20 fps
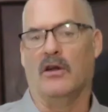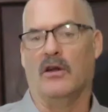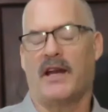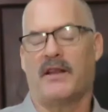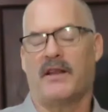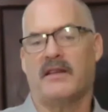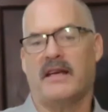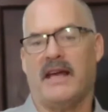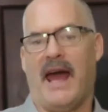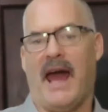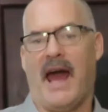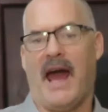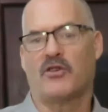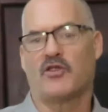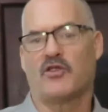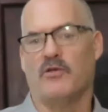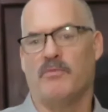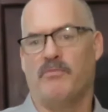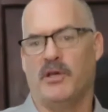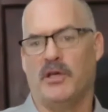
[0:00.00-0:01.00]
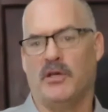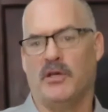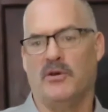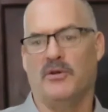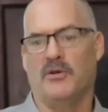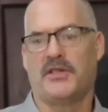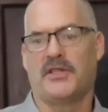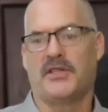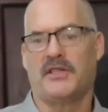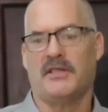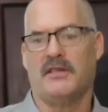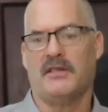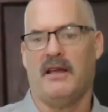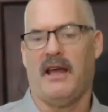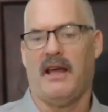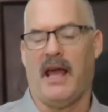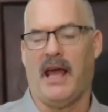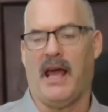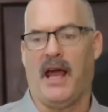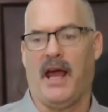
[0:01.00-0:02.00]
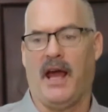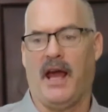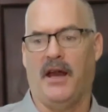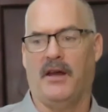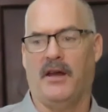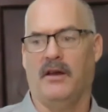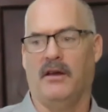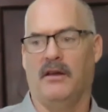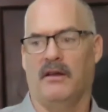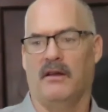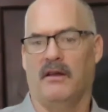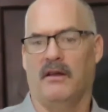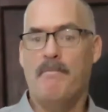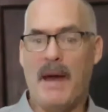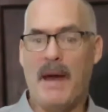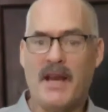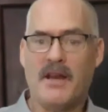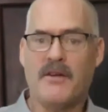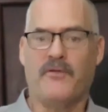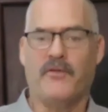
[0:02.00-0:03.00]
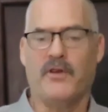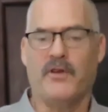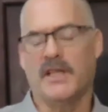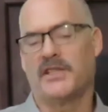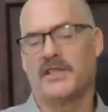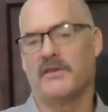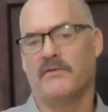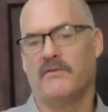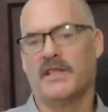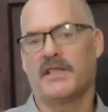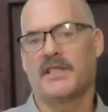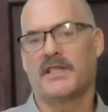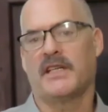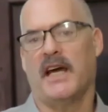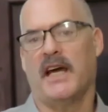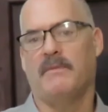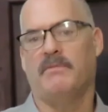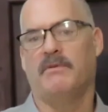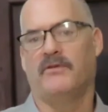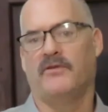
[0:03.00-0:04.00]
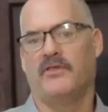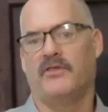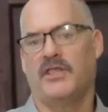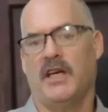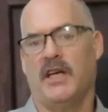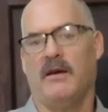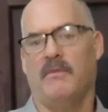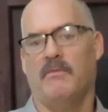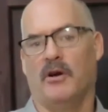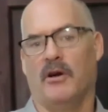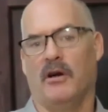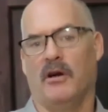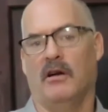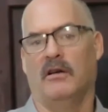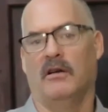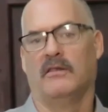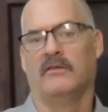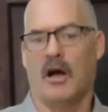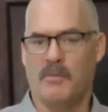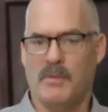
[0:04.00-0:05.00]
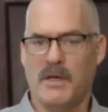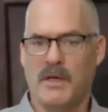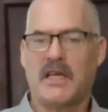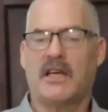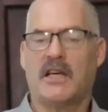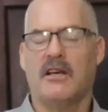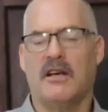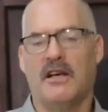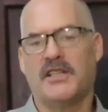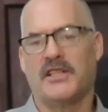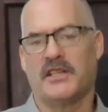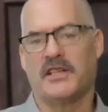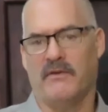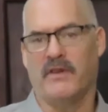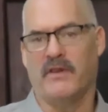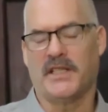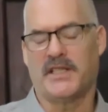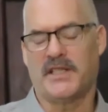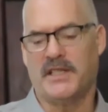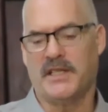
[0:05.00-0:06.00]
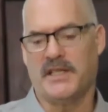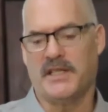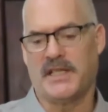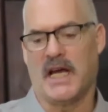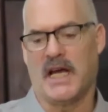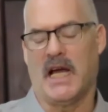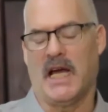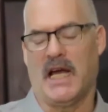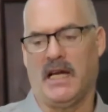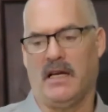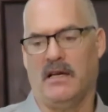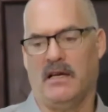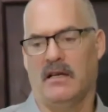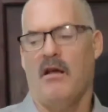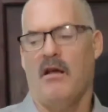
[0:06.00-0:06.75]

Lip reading: lot of the attributes and benefits of this type of chamber are because of its design.